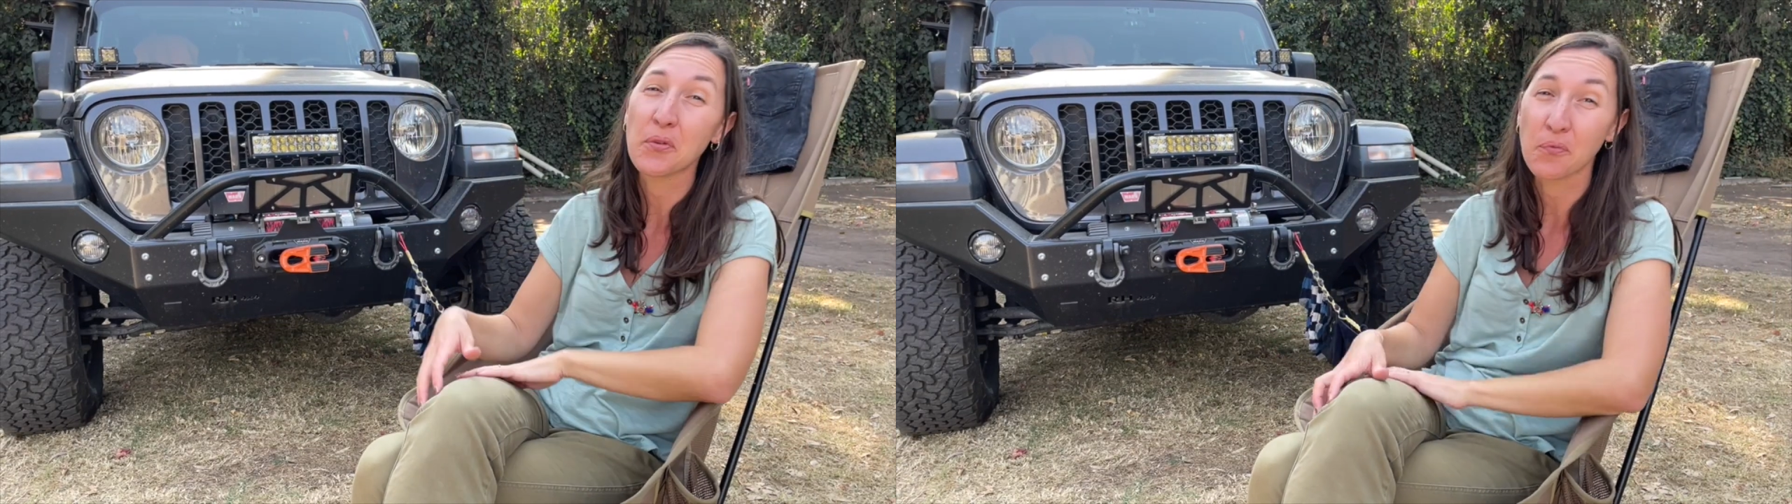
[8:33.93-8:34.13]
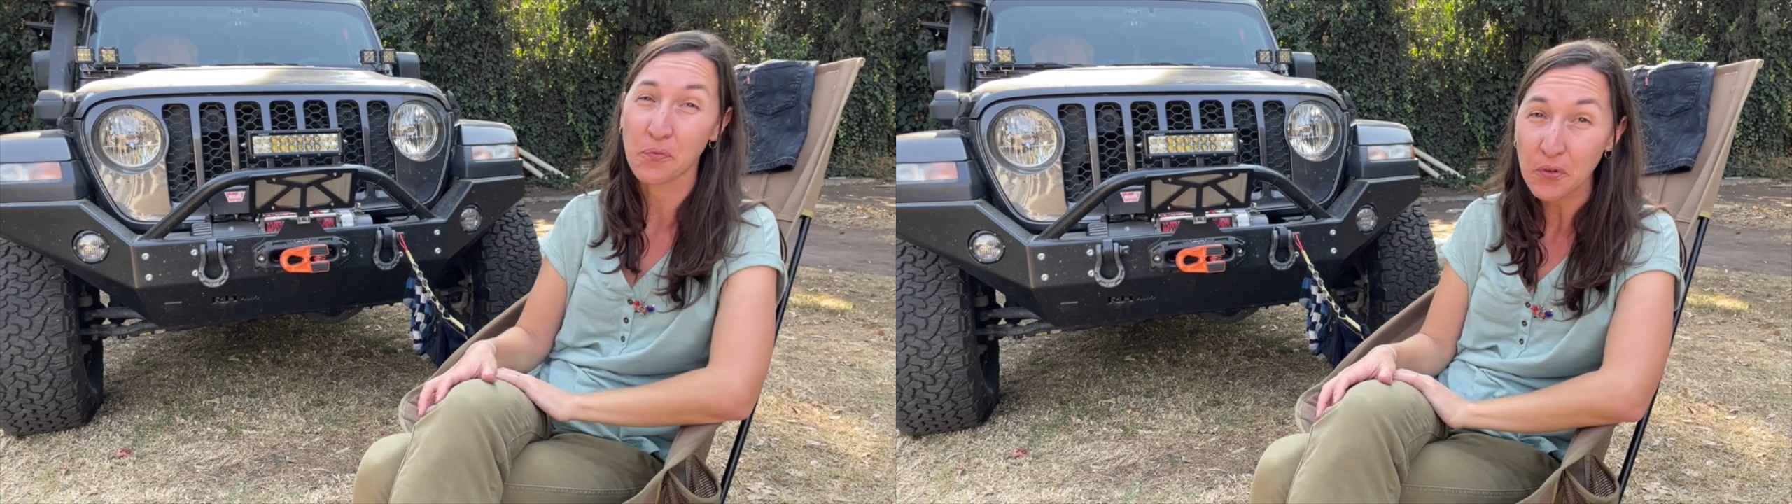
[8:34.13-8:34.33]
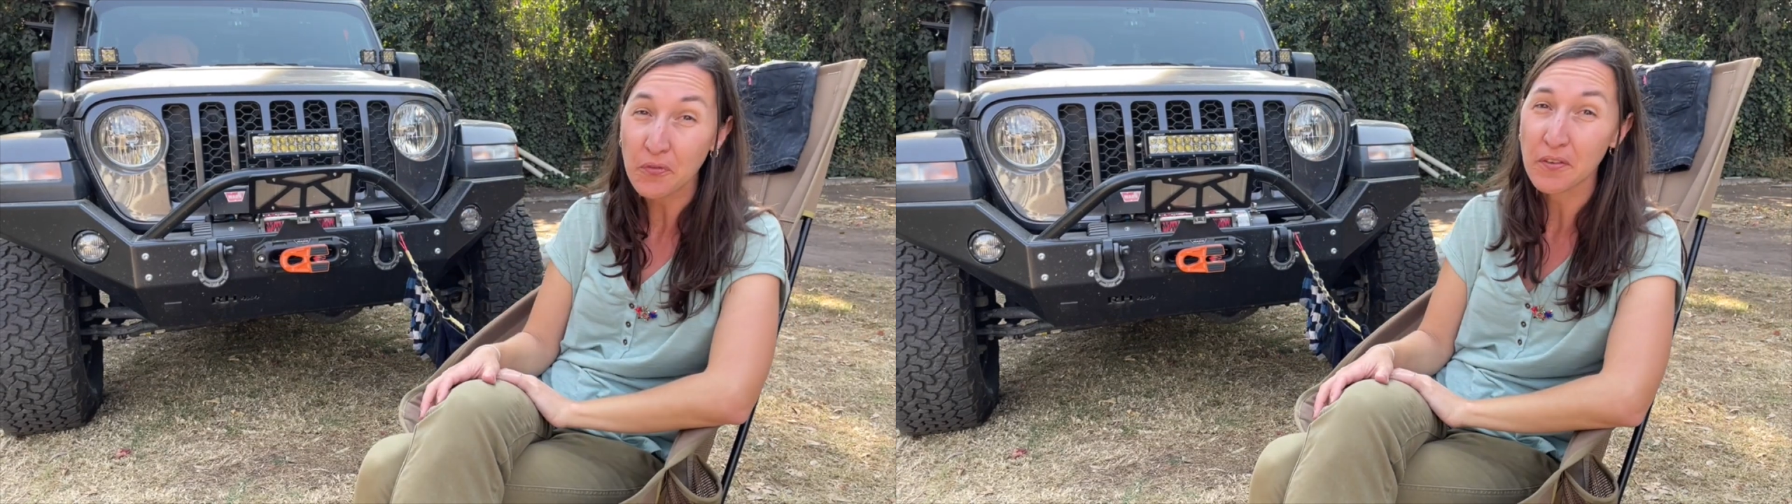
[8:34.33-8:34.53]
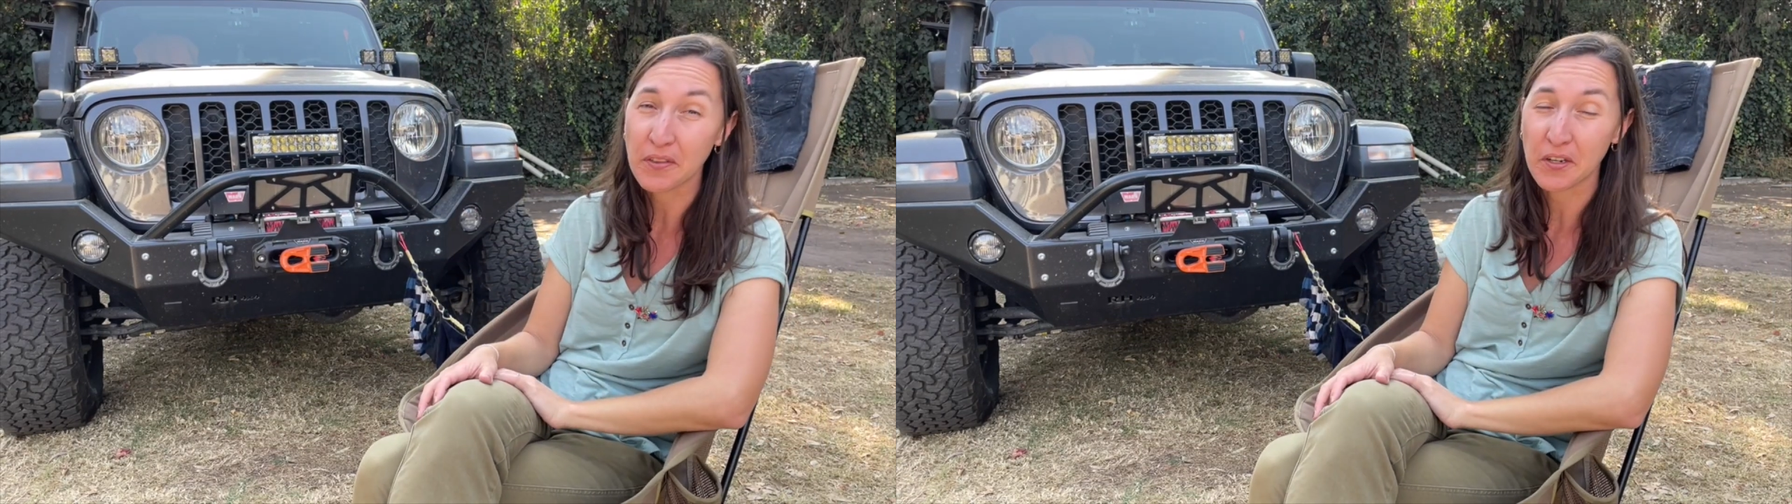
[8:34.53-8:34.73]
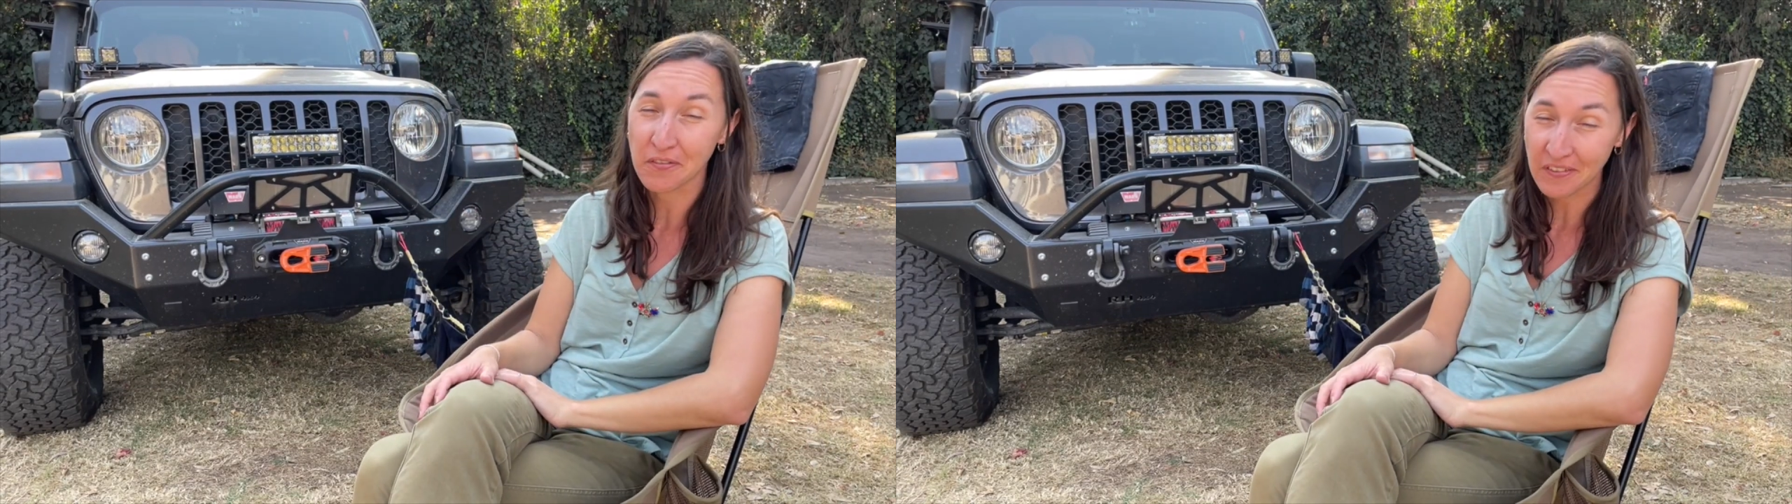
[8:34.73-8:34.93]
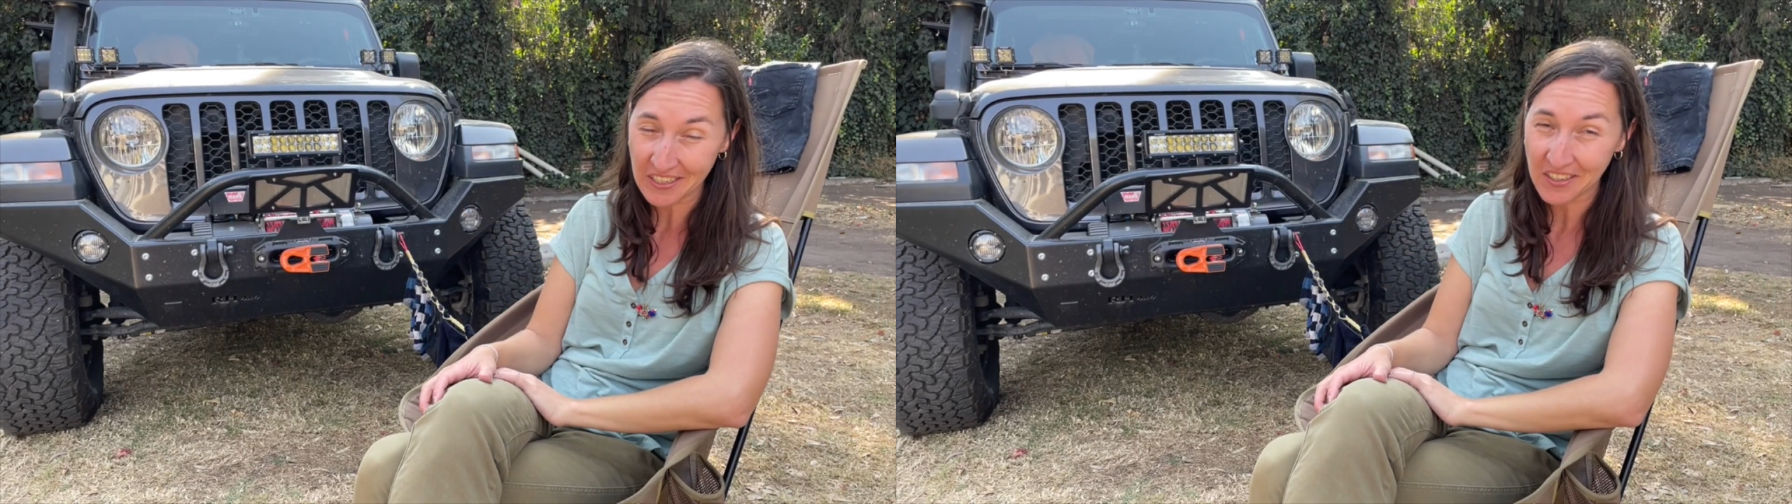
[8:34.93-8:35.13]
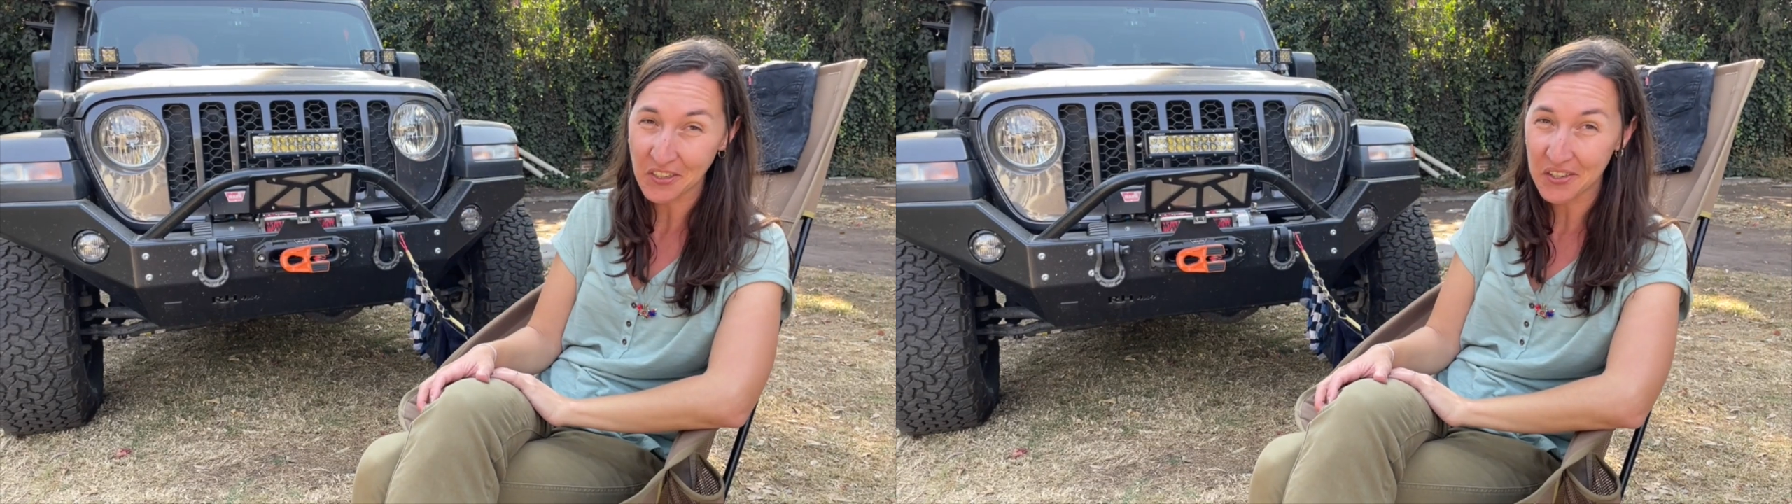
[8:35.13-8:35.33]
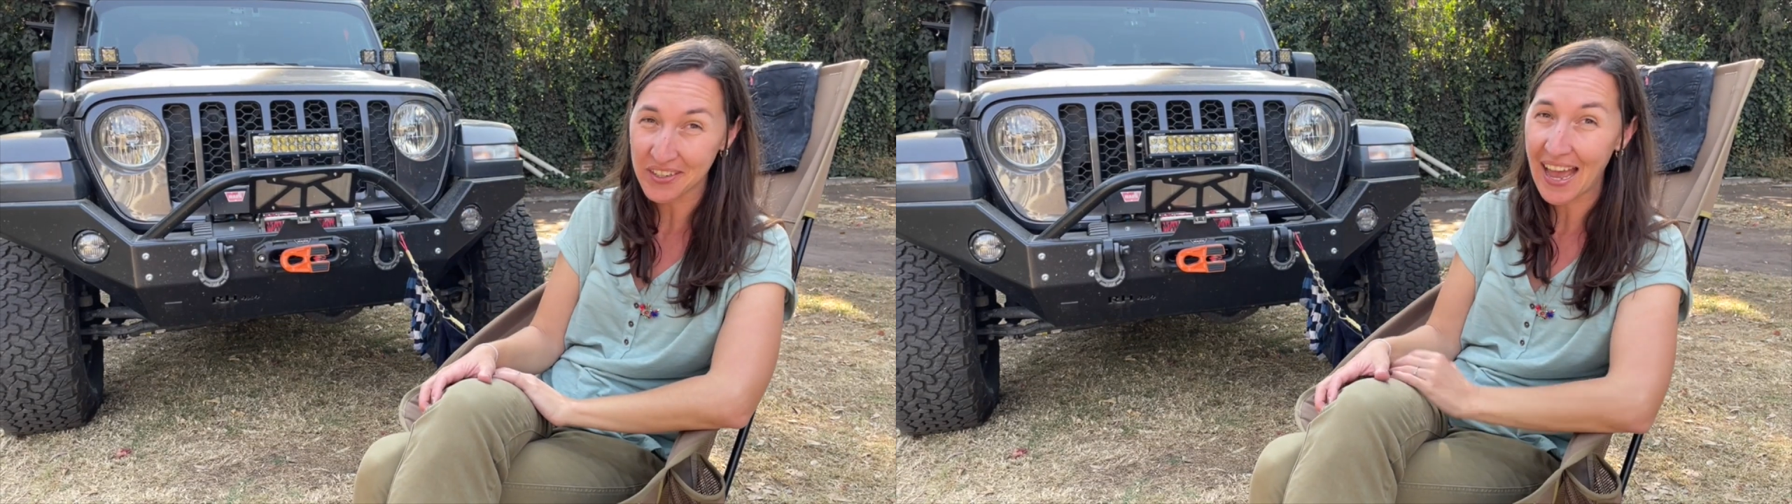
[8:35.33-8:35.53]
roof of their vehicle